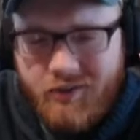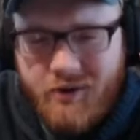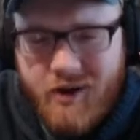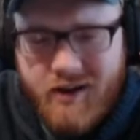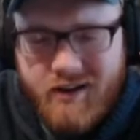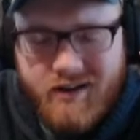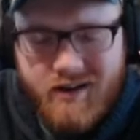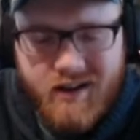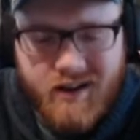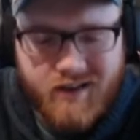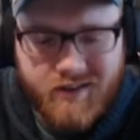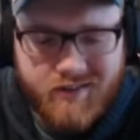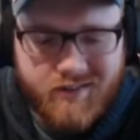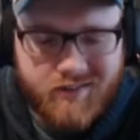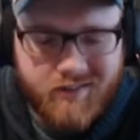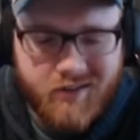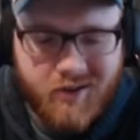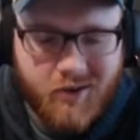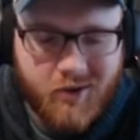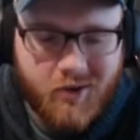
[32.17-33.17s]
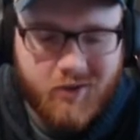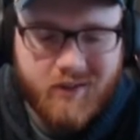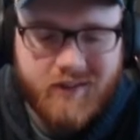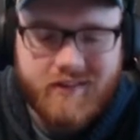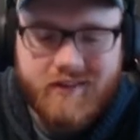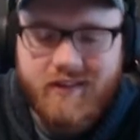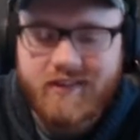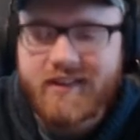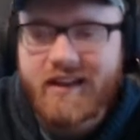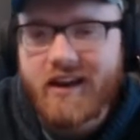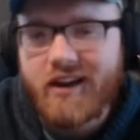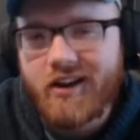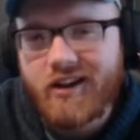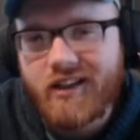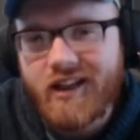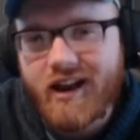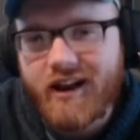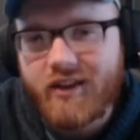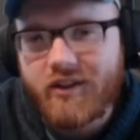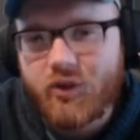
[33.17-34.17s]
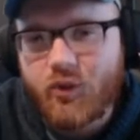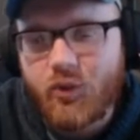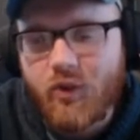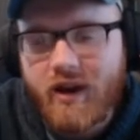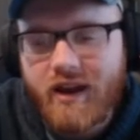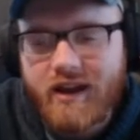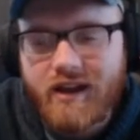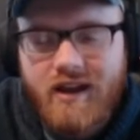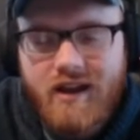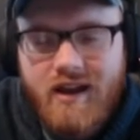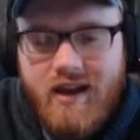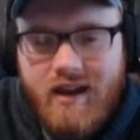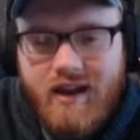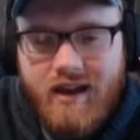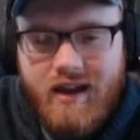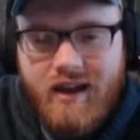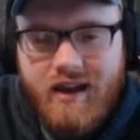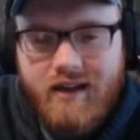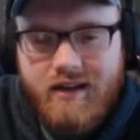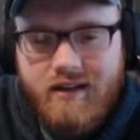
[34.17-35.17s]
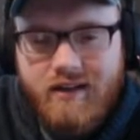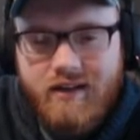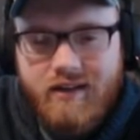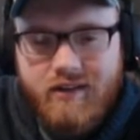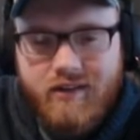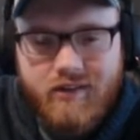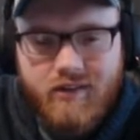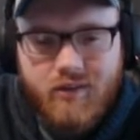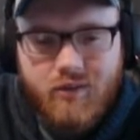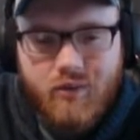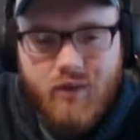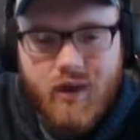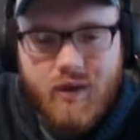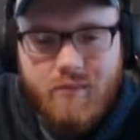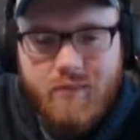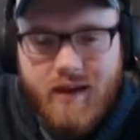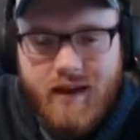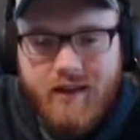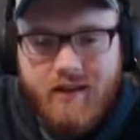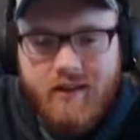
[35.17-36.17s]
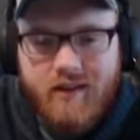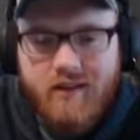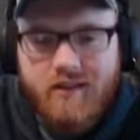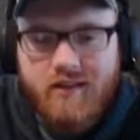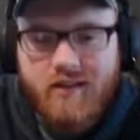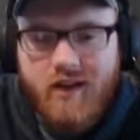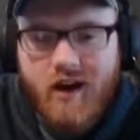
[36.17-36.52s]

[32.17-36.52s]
right now, so let's get that all out of the way. And let's get right back to